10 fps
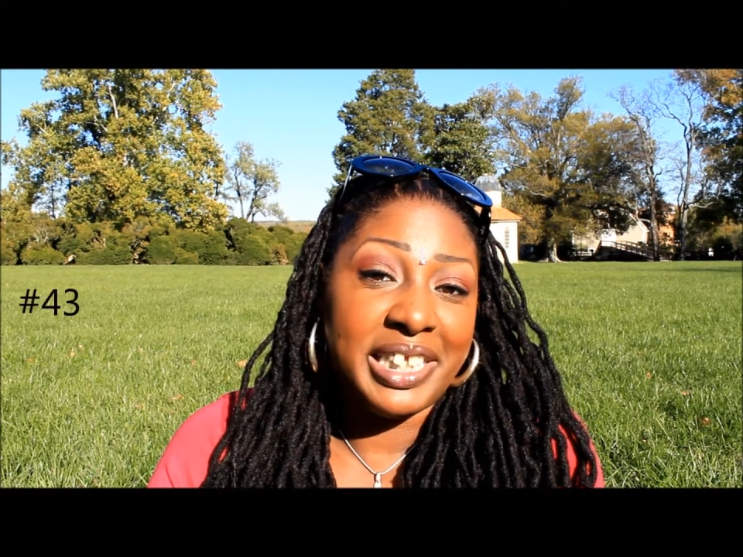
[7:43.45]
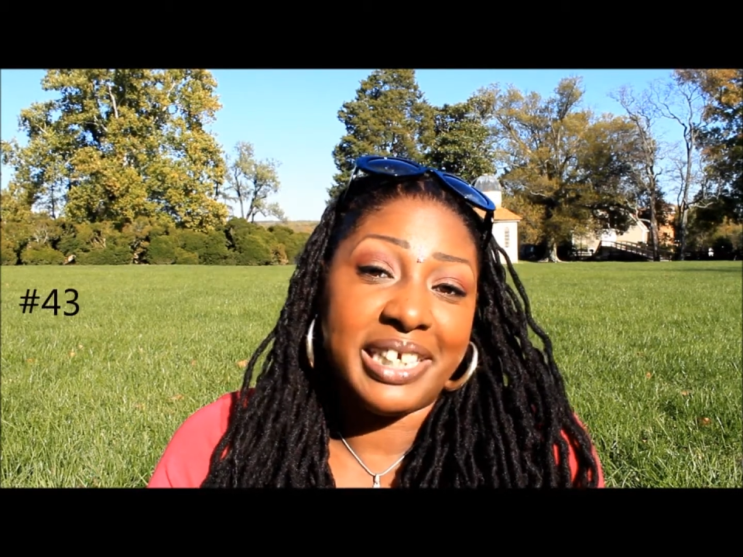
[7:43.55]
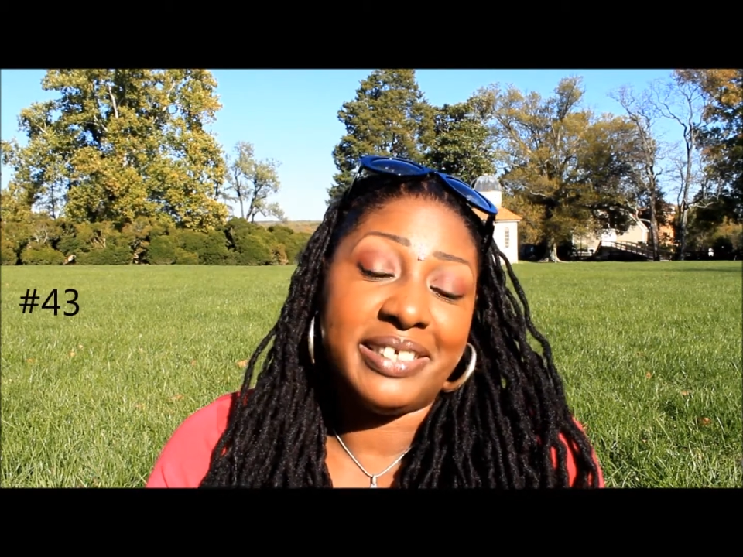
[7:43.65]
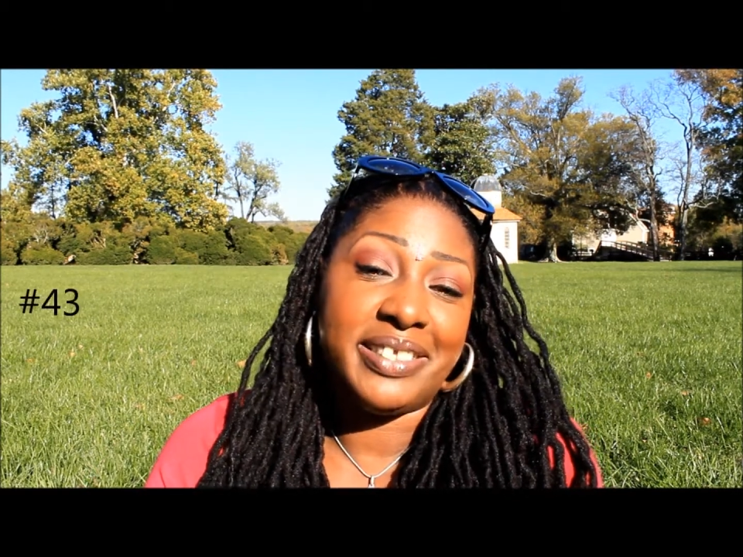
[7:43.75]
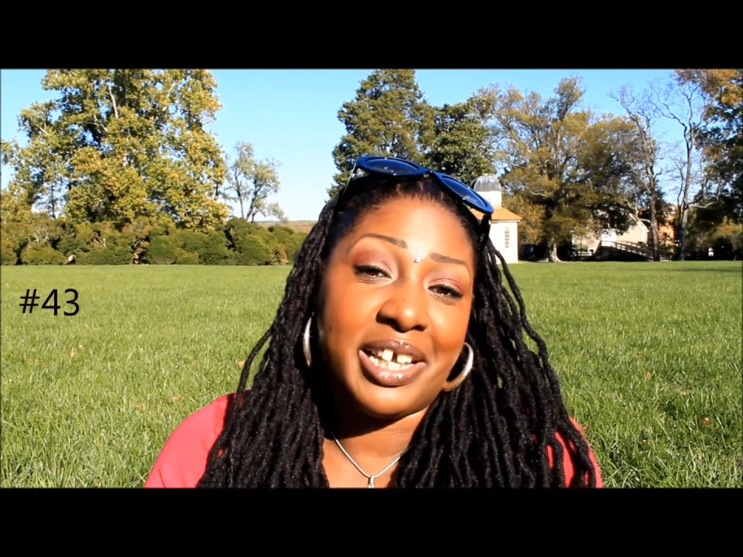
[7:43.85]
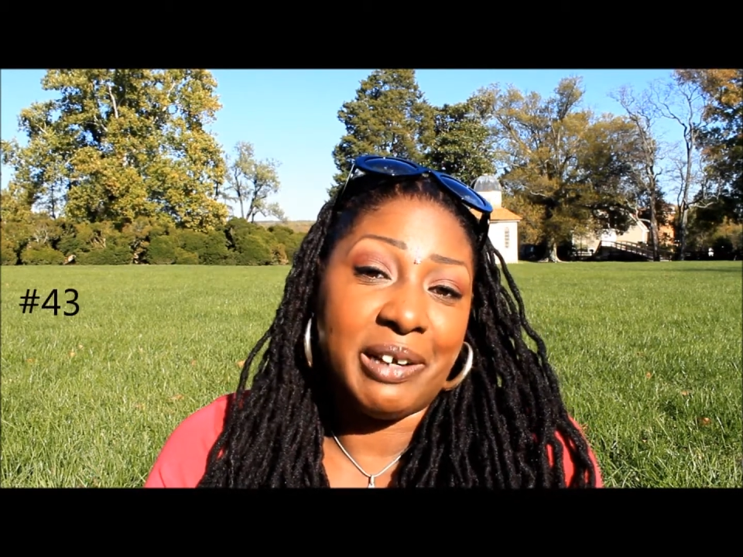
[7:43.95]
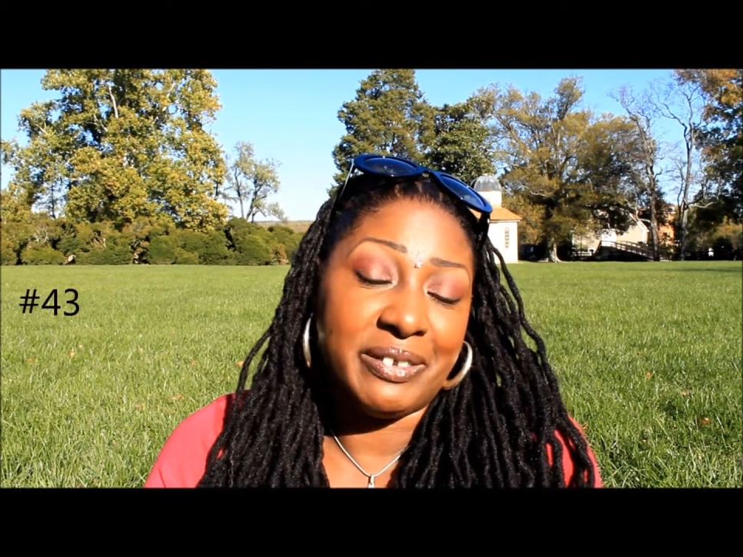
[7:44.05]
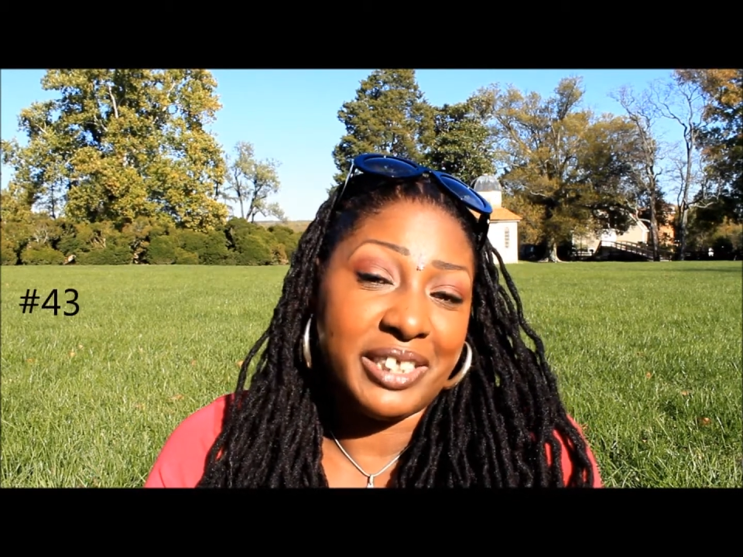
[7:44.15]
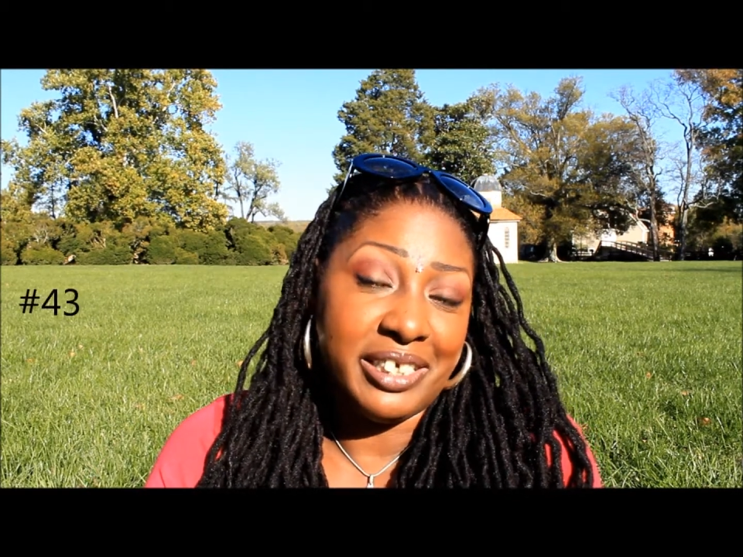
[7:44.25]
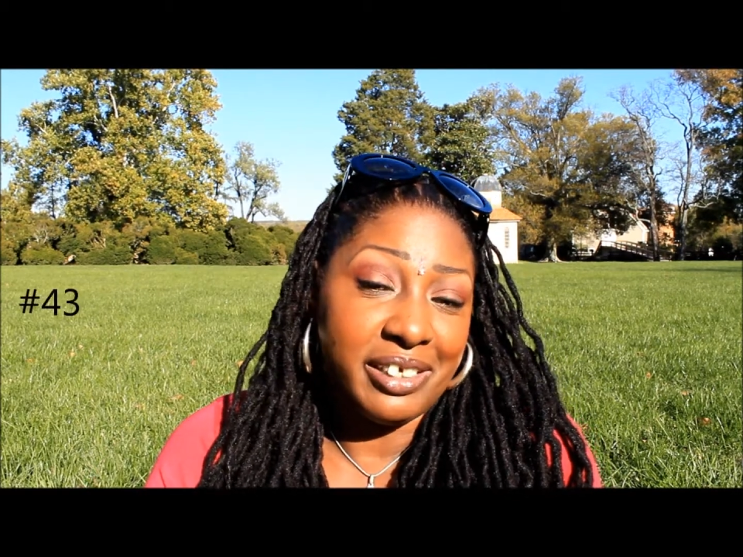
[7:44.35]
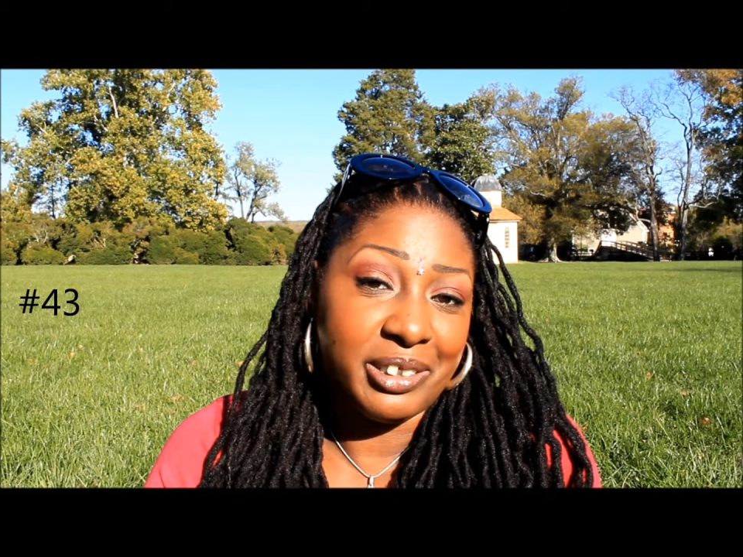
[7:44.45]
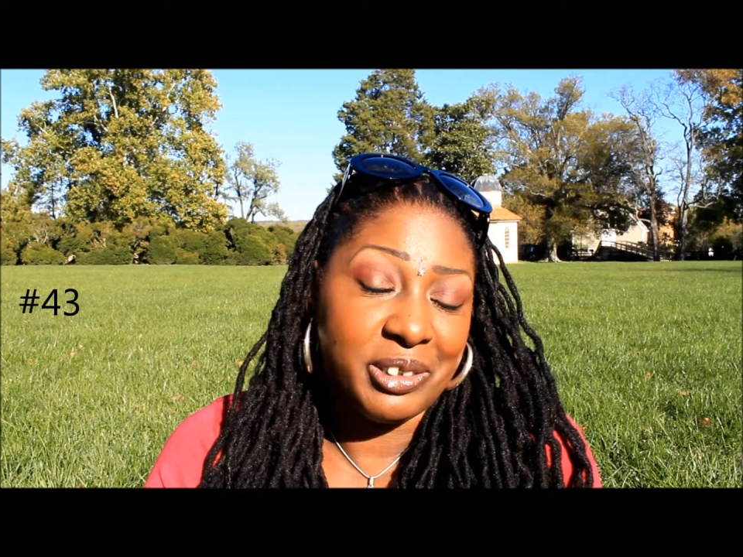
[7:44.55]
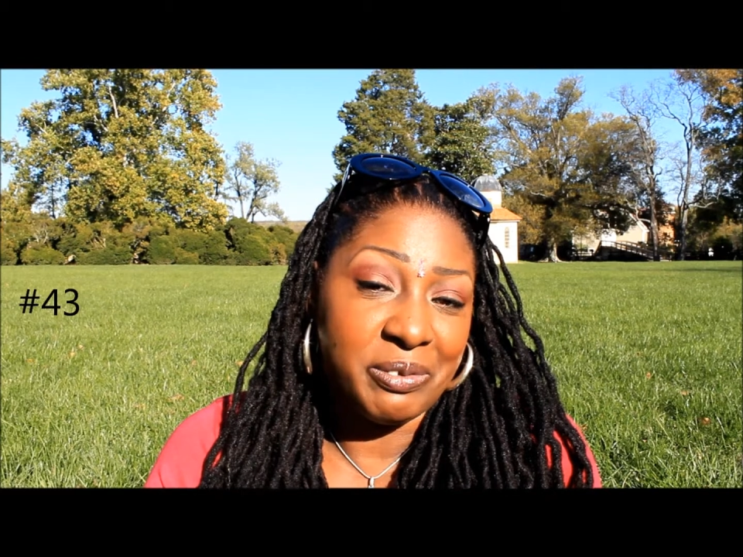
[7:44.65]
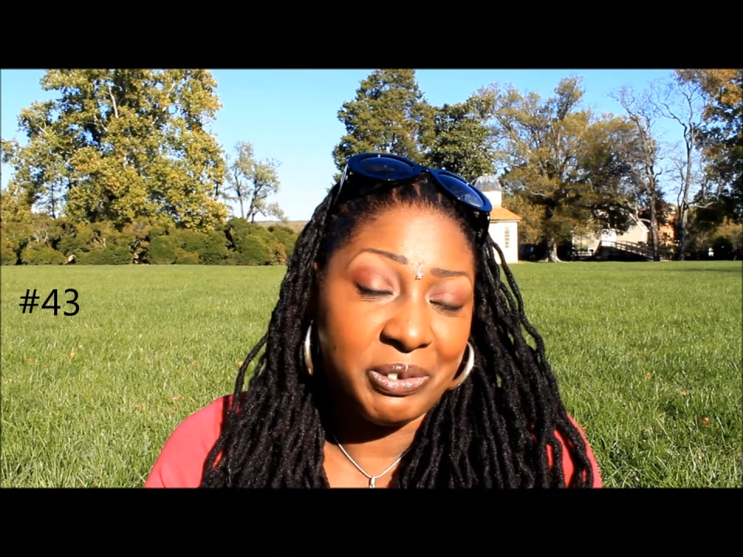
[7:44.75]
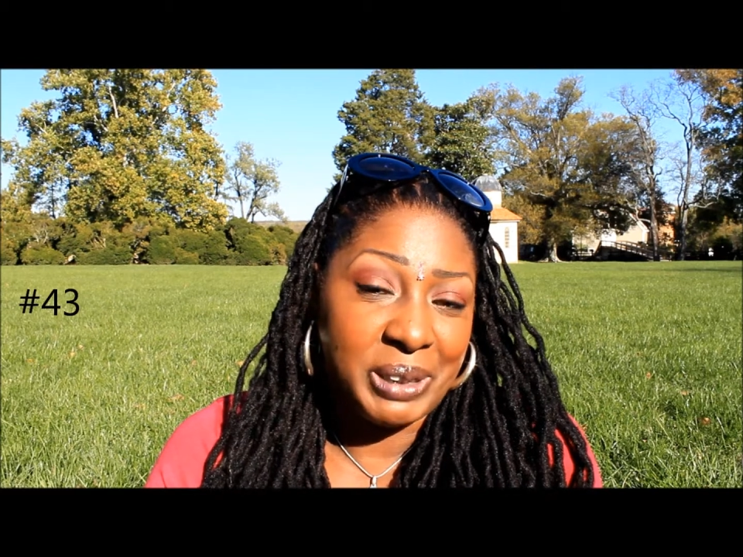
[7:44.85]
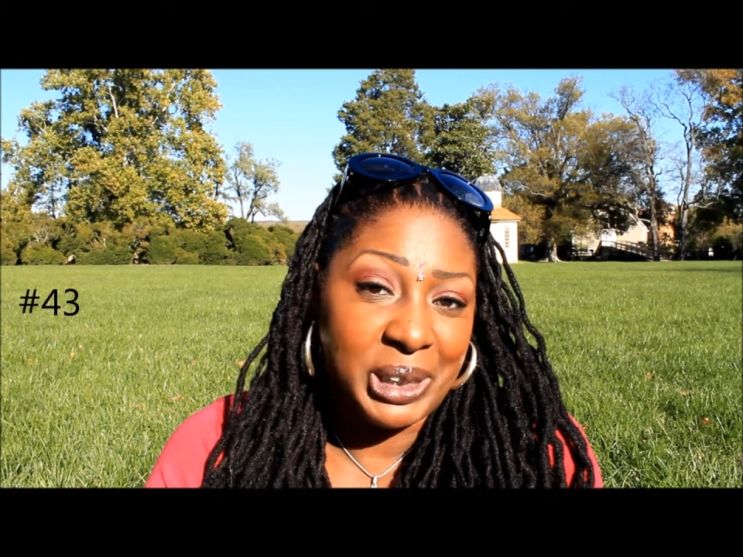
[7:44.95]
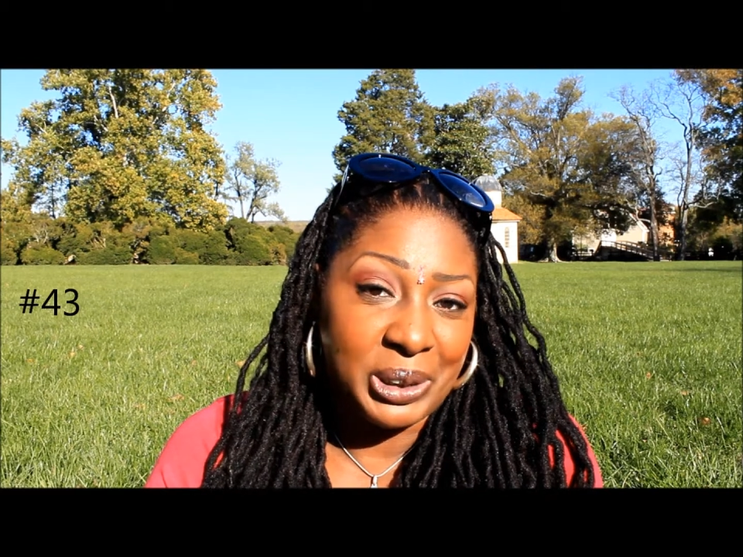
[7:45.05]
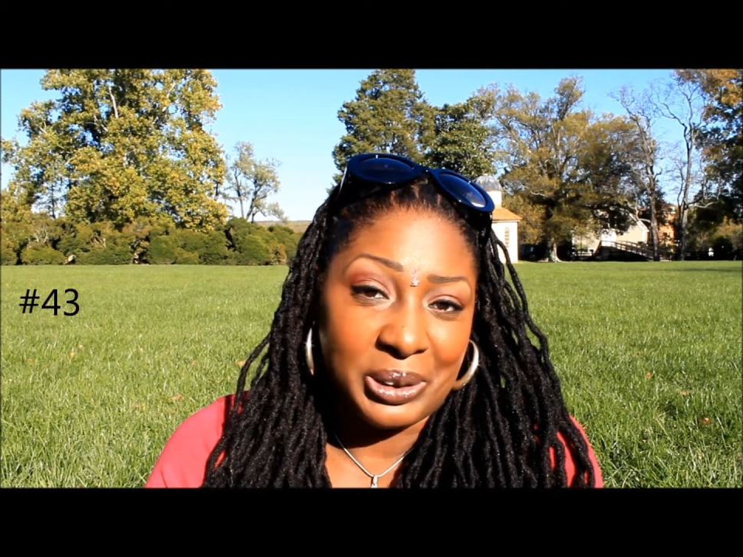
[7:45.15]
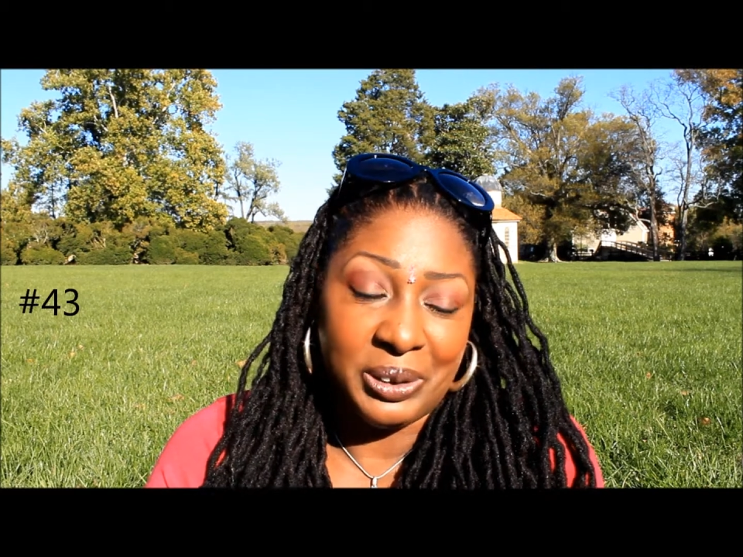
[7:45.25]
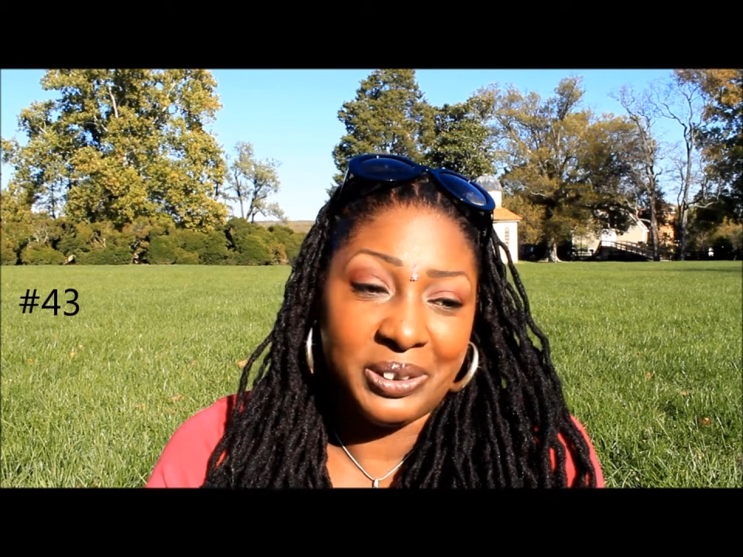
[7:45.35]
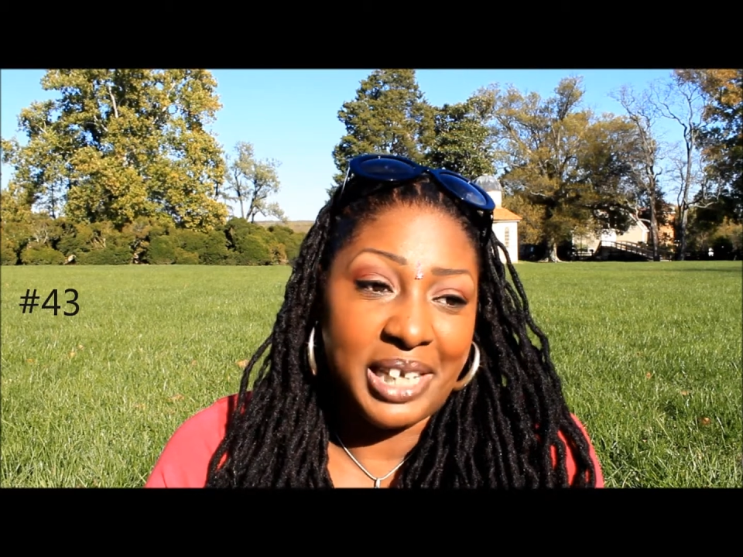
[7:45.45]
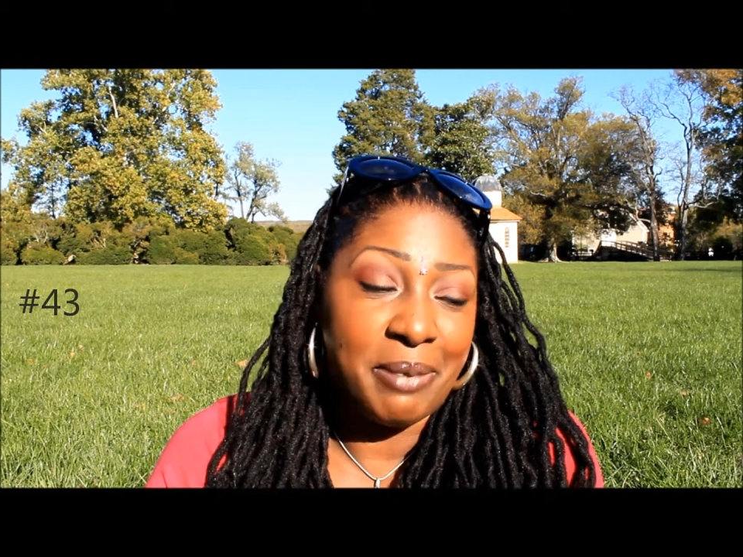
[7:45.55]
Like I said, I was the youngest of three girls,